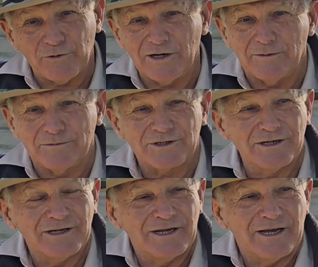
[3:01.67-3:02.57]
Williams,
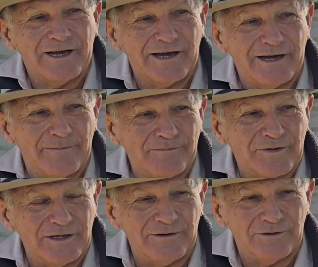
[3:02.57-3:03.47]

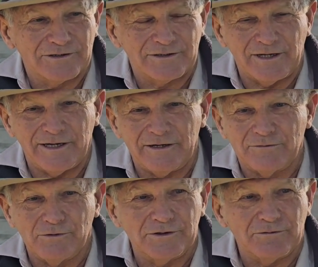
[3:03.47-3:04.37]
he was heading
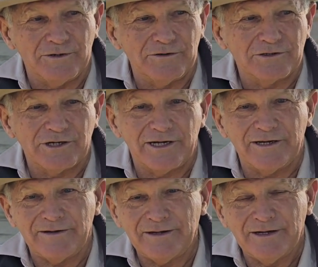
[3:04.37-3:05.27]
towards a
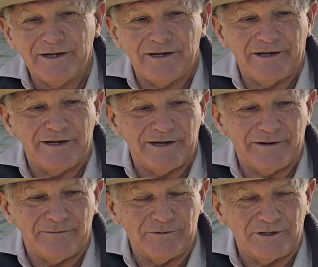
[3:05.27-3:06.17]
wheelchair
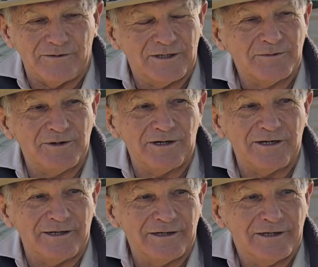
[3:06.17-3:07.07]
with a
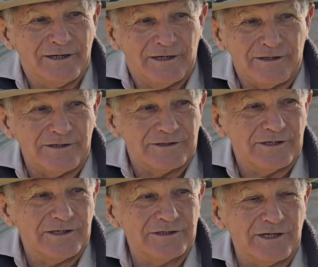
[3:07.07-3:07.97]
disability disease.